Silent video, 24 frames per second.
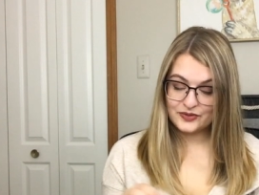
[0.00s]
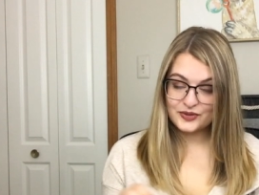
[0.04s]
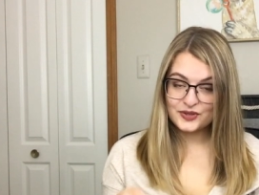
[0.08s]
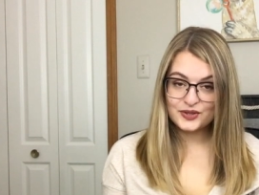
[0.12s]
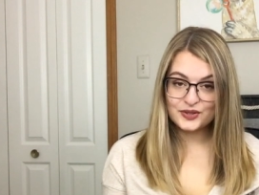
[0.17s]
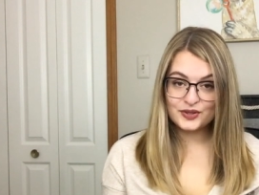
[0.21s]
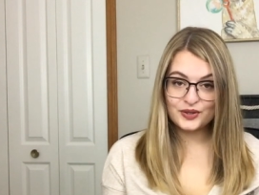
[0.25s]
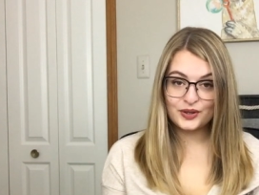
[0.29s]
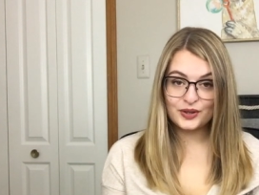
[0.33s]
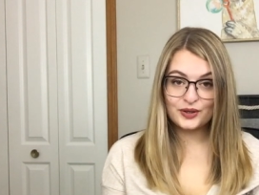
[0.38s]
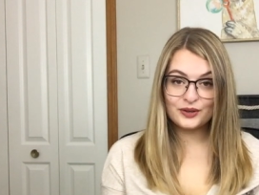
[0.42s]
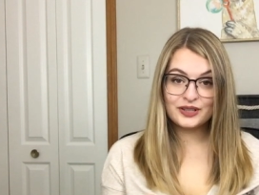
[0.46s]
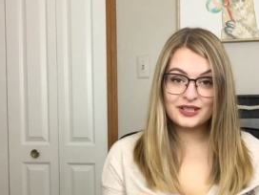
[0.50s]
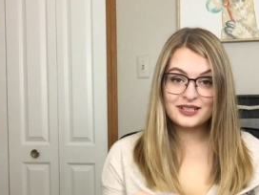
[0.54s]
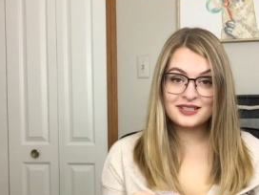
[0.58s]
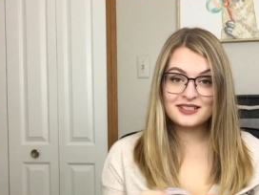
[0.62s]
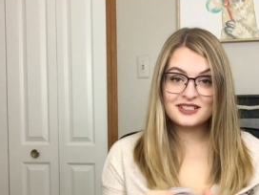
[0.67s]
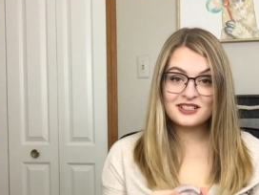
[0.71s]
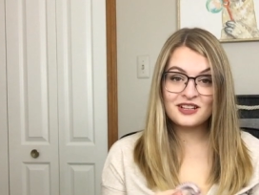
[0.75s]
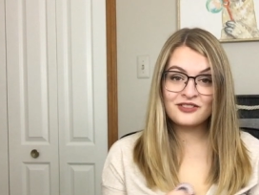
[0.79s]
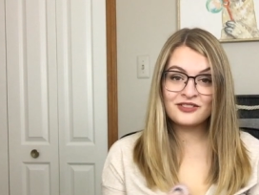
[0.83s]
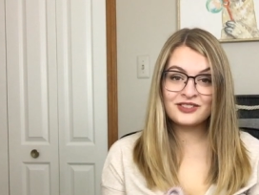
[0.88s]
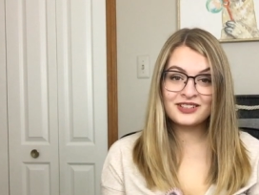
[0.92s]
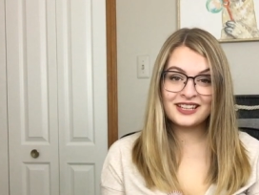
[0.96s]
So
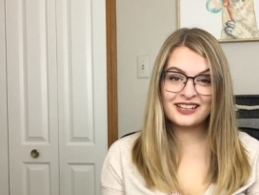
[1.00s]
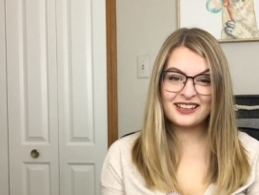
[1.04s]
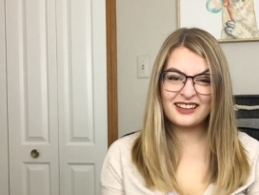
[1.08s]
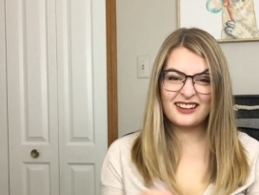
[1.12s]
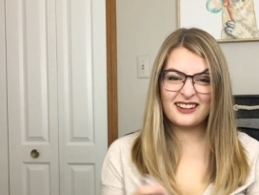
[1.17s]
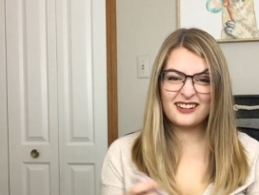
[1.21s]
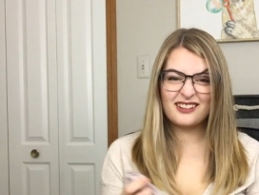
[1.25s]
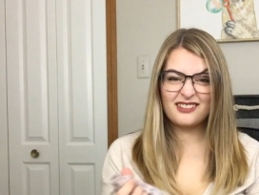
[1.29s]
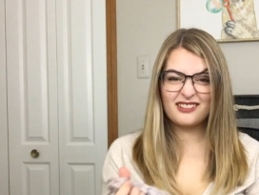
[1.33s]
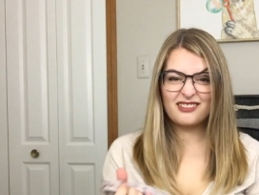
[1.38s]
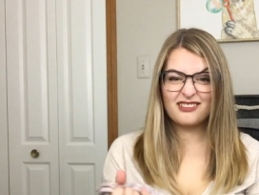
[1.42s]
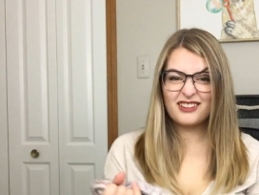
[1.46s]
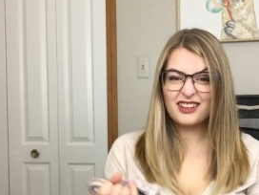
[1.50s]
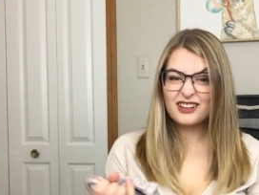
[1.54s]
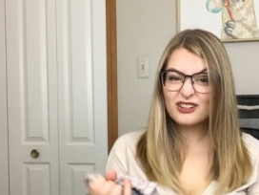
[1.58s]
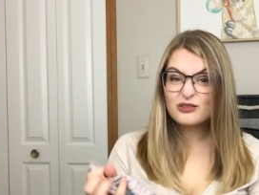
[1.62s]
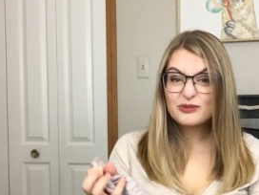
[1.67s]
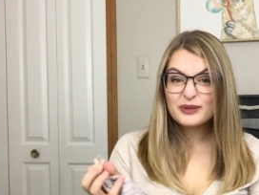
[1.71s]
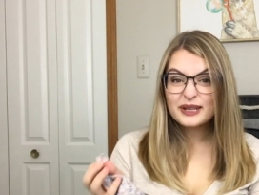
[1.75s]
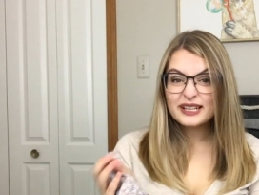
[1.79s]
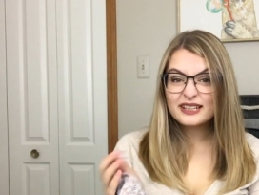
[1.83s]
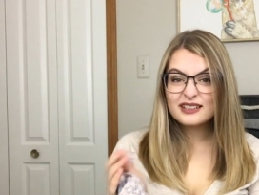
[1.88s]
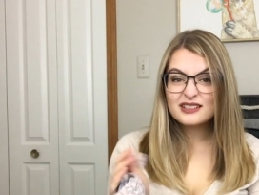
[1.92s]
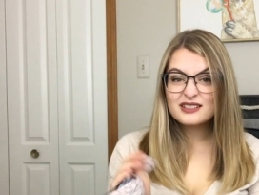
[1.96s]
it's definitely cut a
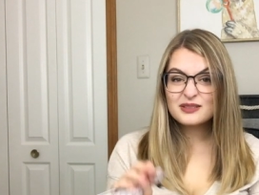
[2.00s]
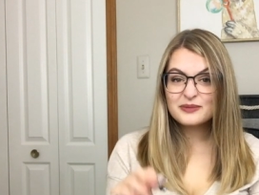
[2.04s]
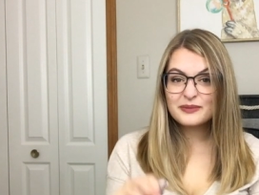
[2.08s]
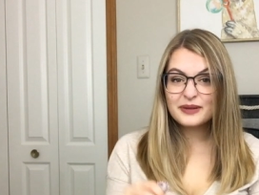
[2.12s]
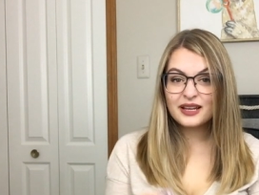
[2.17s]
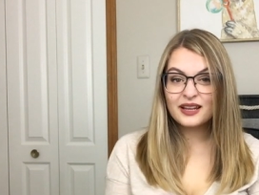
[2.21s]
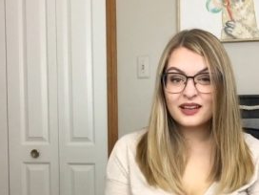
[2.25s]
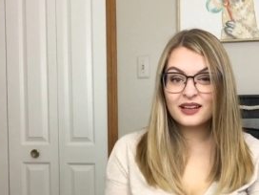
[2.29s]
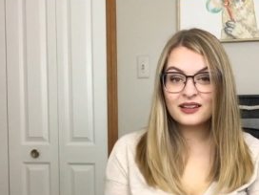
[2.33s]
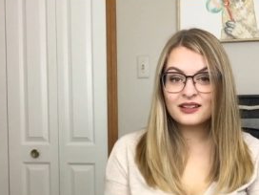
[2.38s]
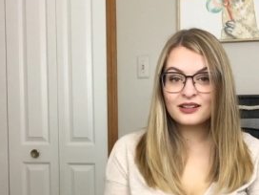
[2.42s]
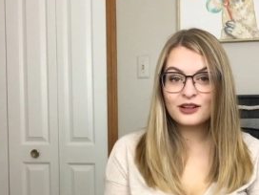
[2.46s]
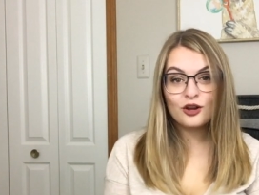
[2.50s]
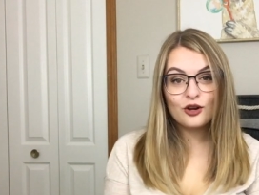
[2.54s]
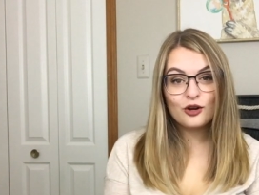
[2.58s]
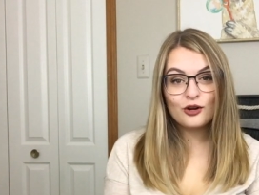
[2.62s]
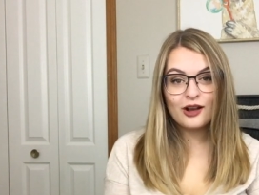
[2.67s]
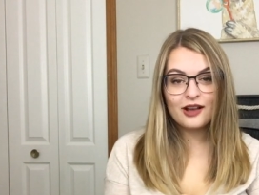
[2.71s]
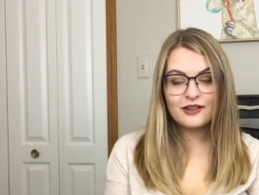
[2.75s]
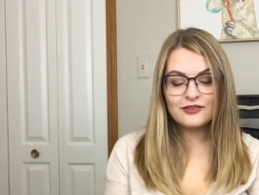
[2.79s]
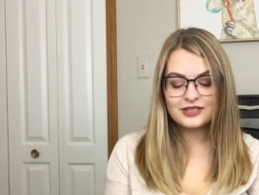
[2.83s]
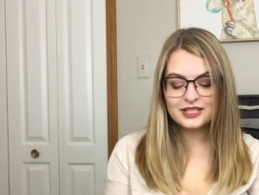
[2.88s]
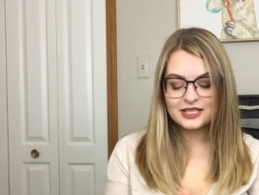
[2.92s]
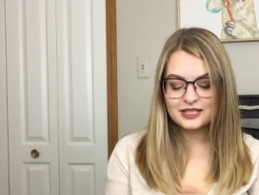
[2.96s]
little bit into my
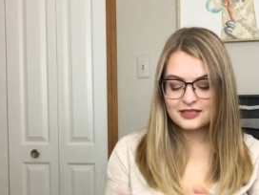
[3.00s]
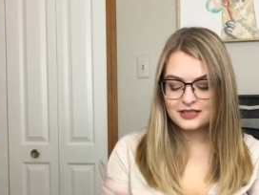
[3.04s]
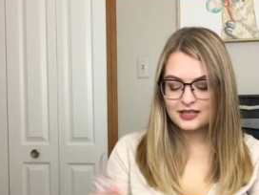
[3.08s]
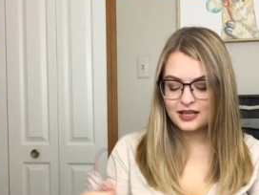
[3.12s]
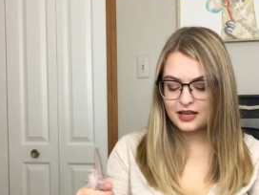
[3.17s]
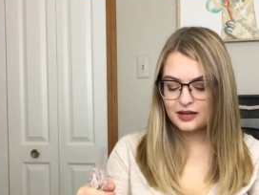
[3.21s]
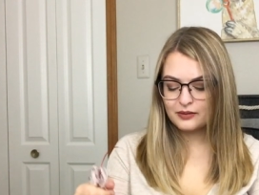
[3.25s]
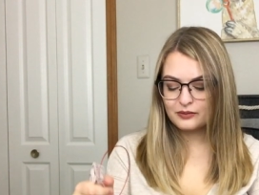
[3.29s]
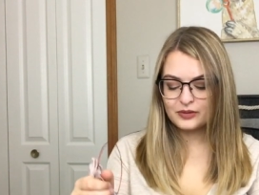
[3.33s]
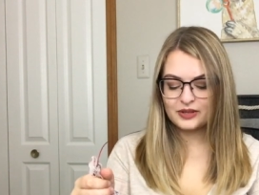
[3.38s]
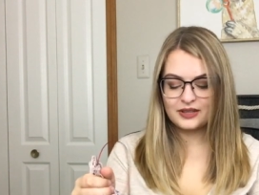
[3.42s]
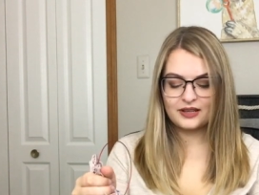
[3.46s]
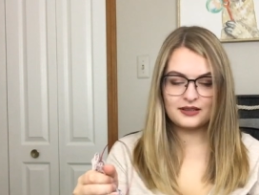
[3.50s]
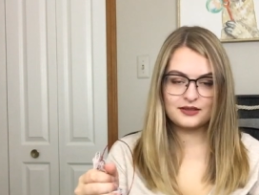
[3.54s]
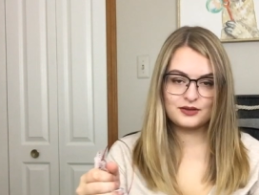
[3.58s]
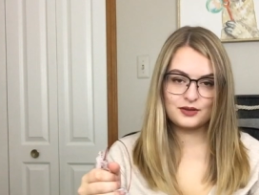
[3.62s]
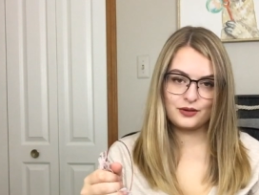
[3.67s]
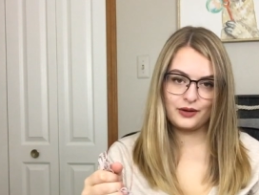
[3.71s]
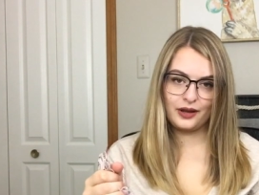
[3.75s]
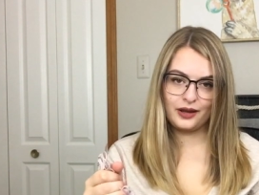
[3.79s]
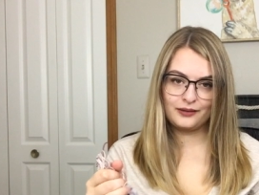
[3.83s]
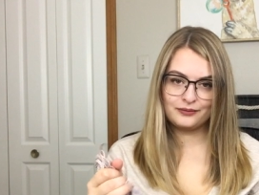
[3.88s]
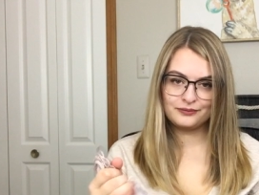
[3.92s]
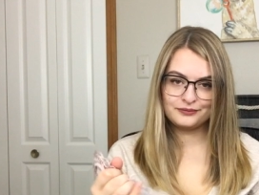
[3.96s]
crafting time, but
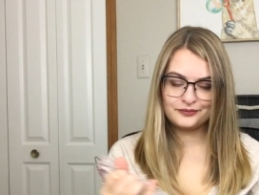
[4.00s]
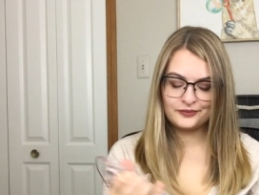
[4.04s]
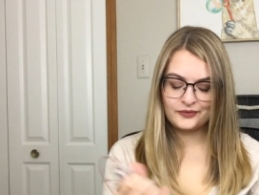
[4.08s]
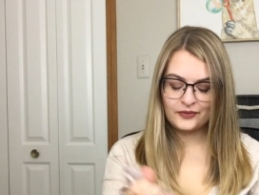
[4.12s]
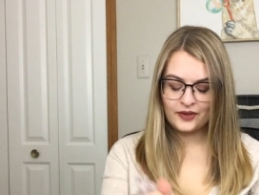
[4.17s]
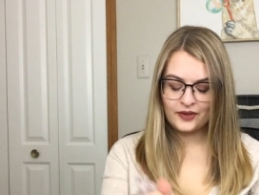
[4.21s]
that's okay.